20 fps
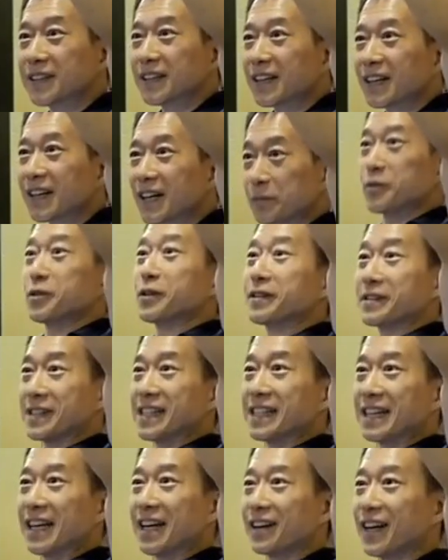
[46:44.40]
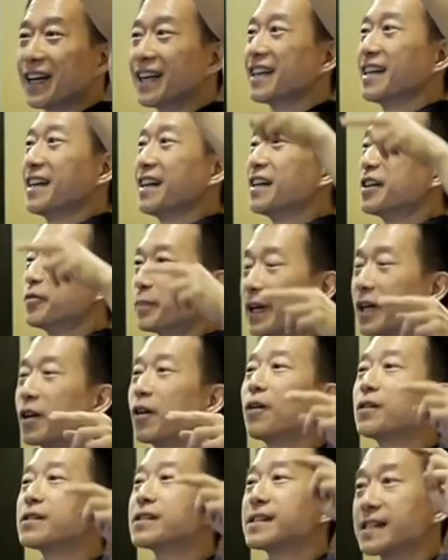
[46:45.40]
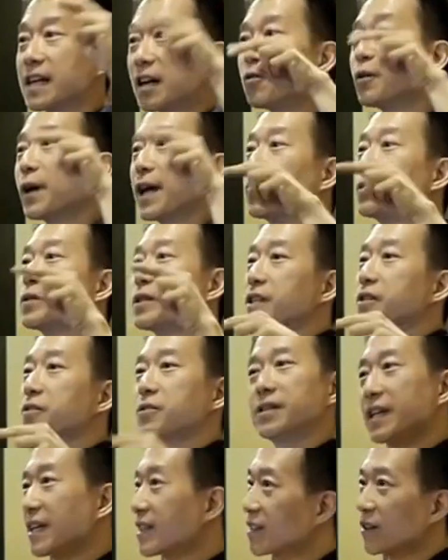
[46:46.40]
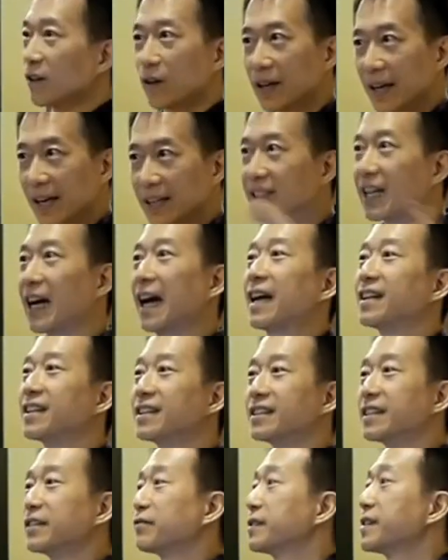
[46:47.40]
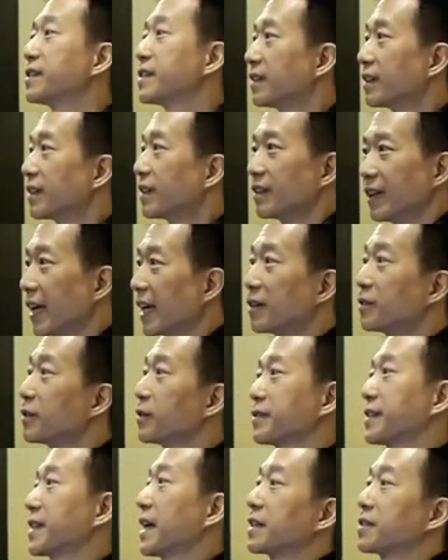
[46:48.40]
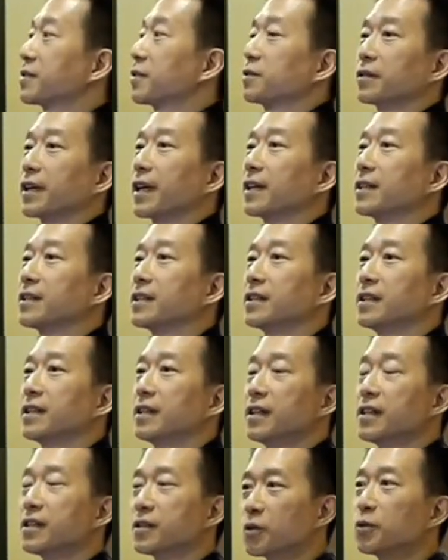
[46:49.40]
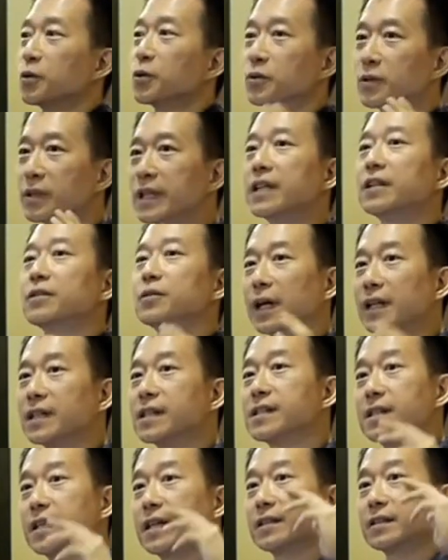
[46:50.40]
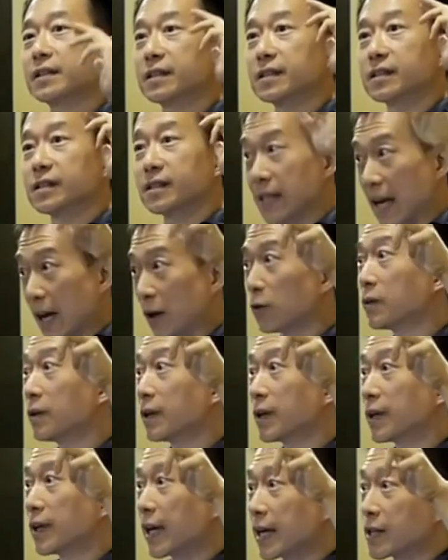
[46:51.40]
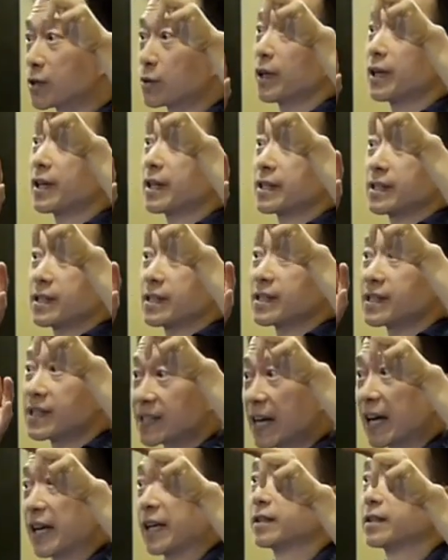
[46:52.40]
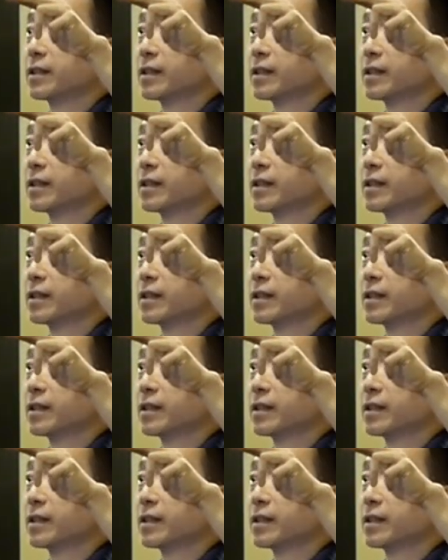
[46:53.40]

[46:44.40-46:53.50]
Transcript: I'm sure you've seen that, right? Because sound acquisition is an entirely different area of science altogether. So you need to understand sound as well as sight.